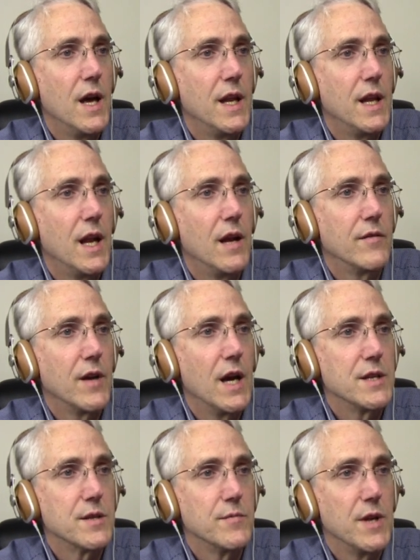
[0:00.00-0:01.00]
and then I've
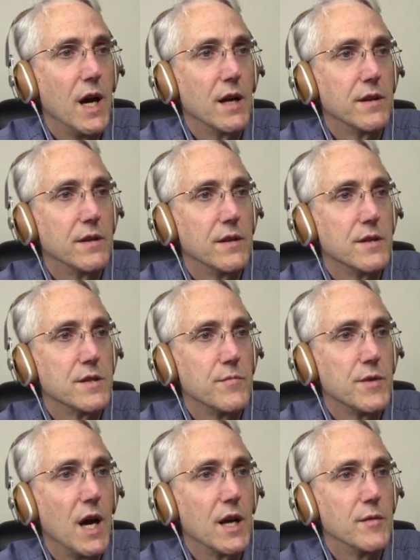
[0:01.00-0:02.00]
got some
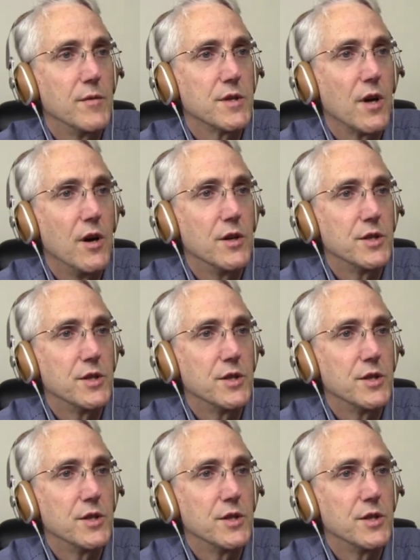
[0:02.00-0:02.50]
documents on